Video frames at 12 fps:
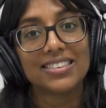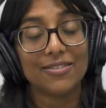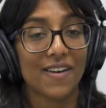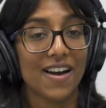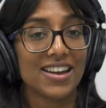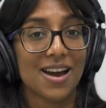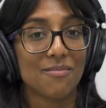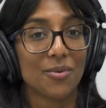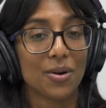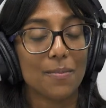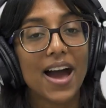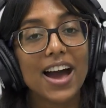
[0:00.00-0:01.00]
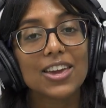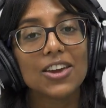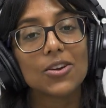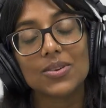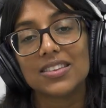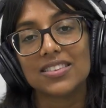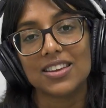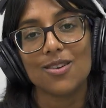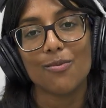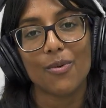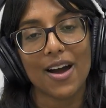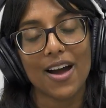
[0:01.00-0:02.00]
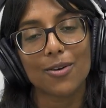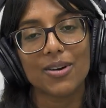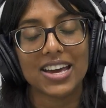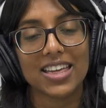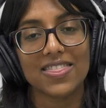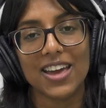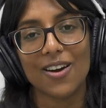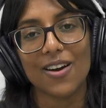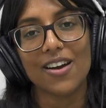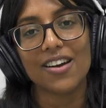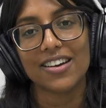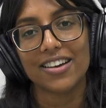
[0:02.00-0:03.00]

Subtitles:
find out more about you and see your work, where can they go?